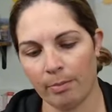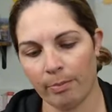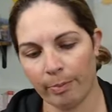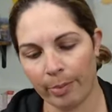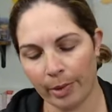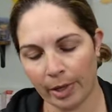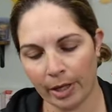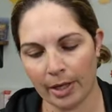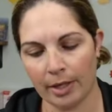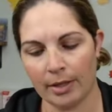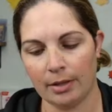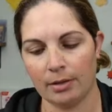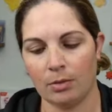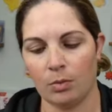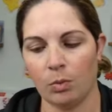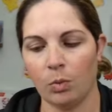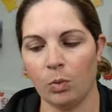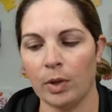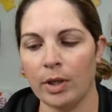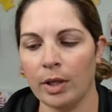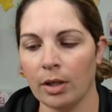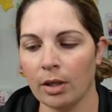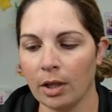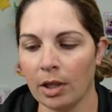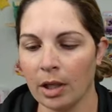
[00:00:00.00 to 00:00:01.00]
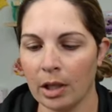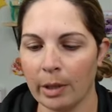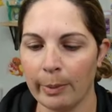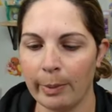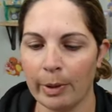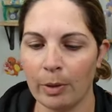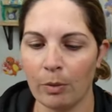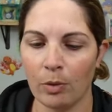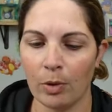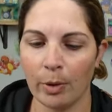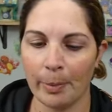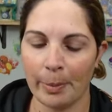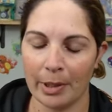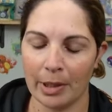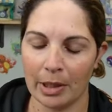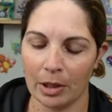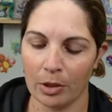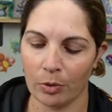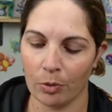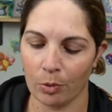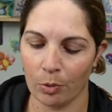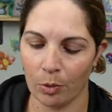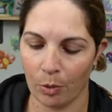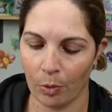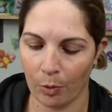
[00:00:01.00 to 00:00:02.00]
But we are going to be ripping
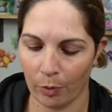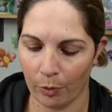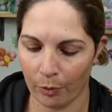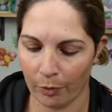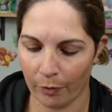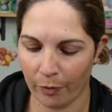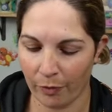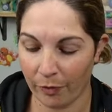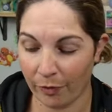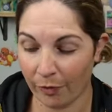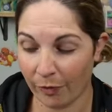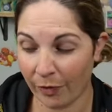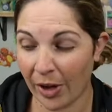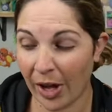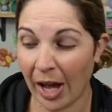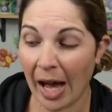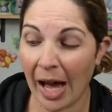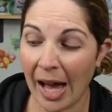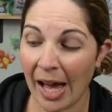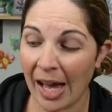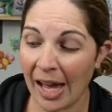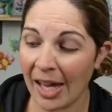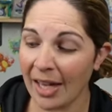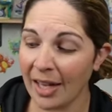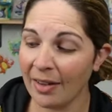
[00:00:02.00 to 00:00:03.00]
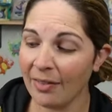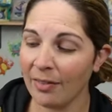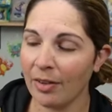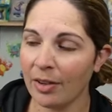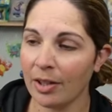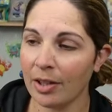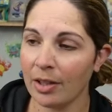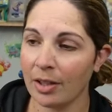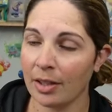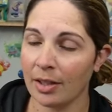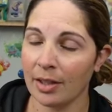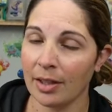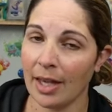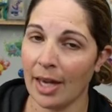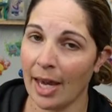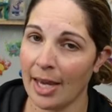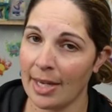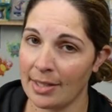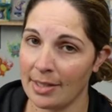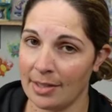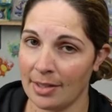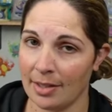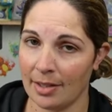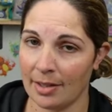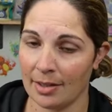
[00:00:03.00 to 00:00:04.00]
through five
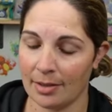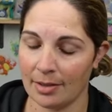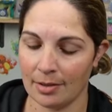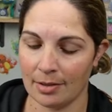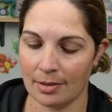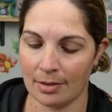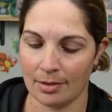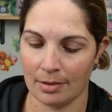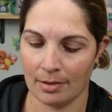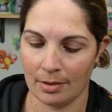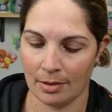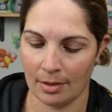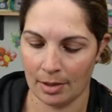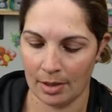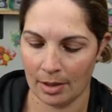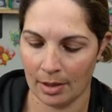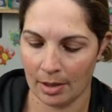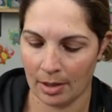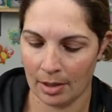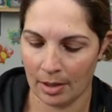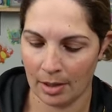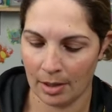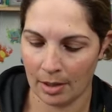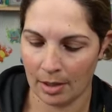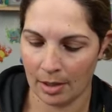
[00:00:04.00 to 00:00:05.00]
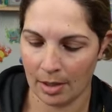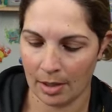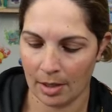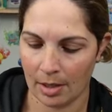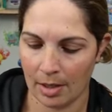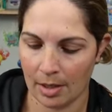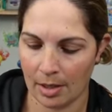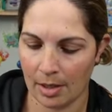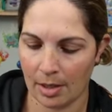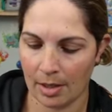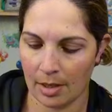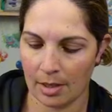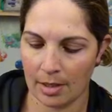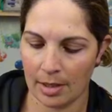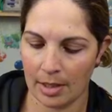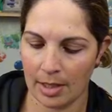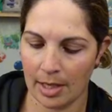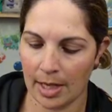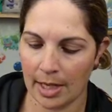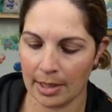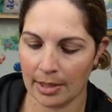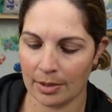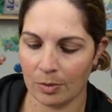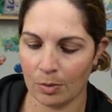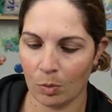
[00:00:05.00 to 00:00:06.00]
cases Uh,
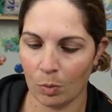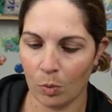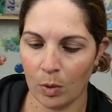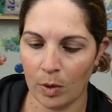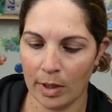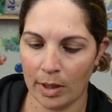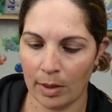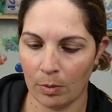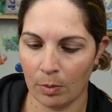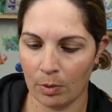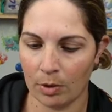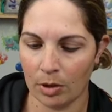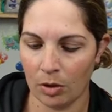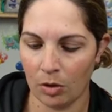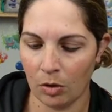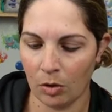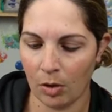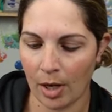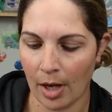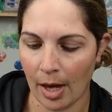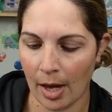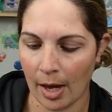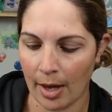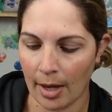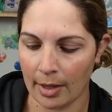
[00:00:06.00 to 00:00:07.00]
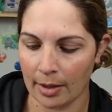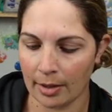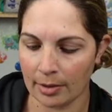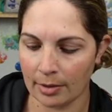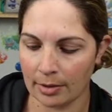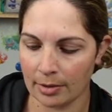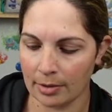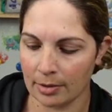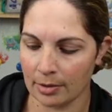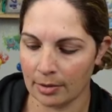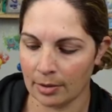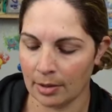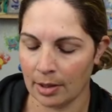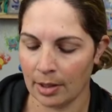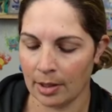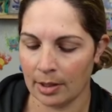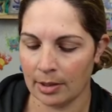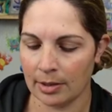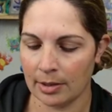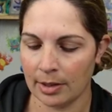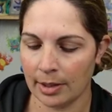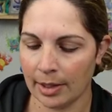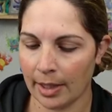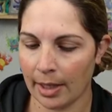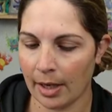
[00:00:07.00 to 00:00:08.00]
next week with you guys
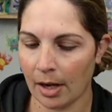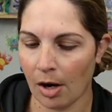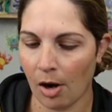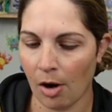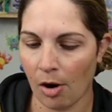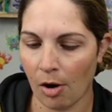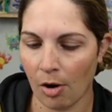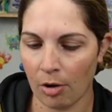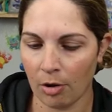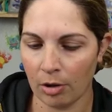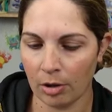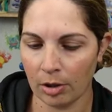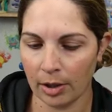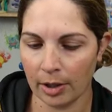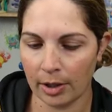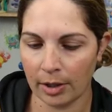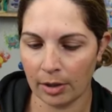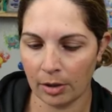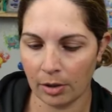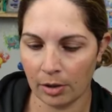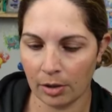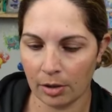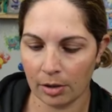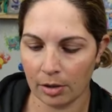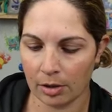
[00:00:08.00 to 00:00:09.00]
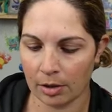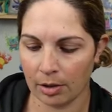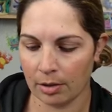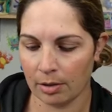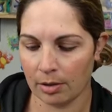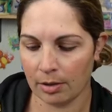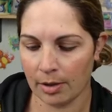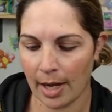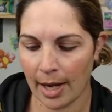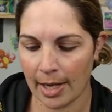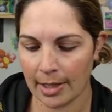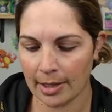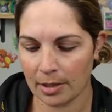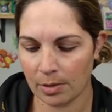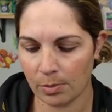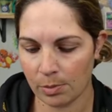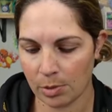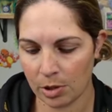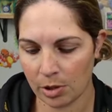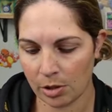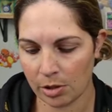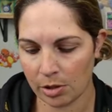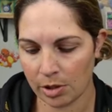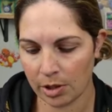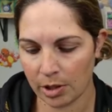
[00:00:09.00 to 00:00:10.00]
to get an early look at some
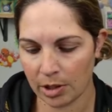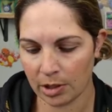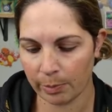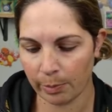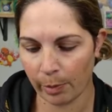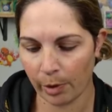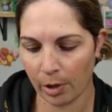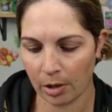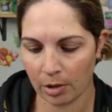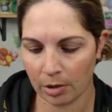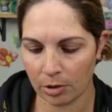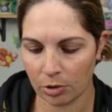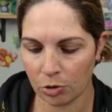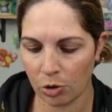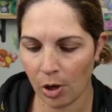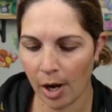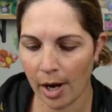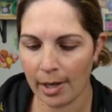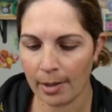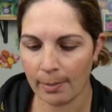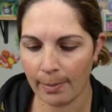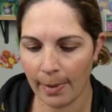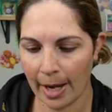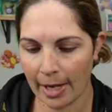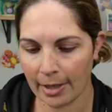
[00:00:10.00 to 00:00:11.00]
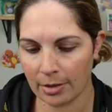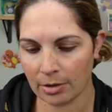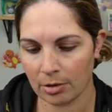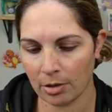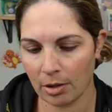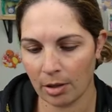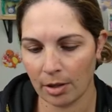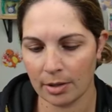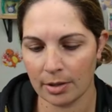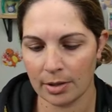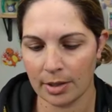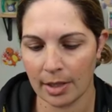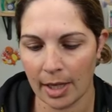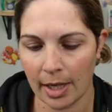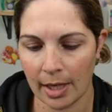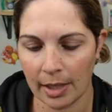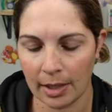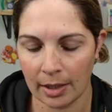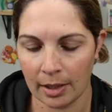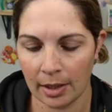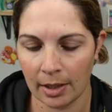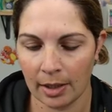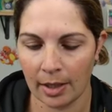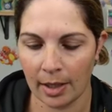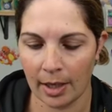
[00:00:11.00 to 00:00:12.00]
Surging Sparks, try to master our set
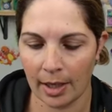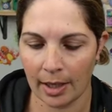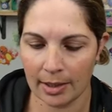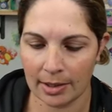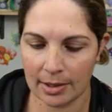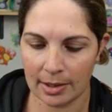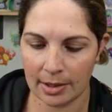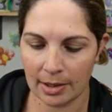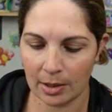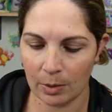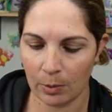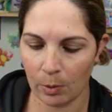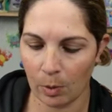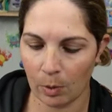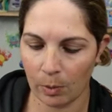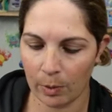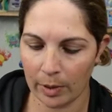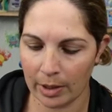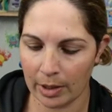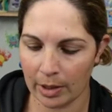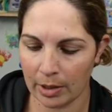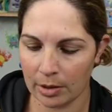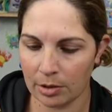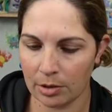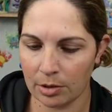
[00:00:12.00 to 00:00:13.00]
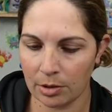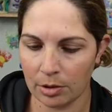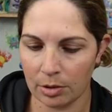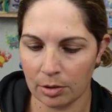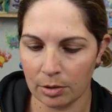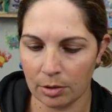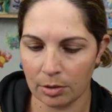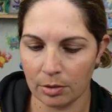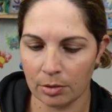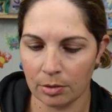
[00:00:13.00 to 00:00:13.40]
and see what we can do